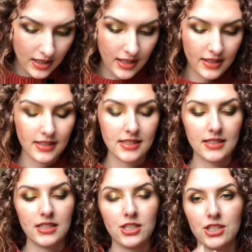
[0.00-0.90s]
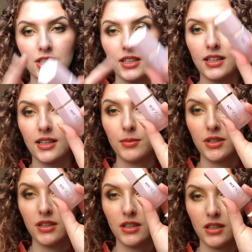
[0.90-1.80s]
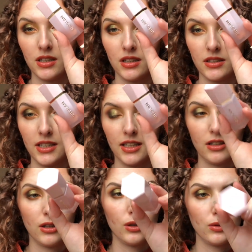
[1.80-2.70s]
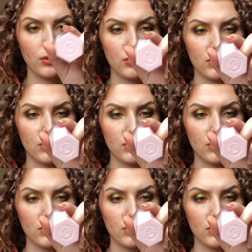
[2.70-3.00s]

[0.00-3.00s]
And this is the She Glam Day Glow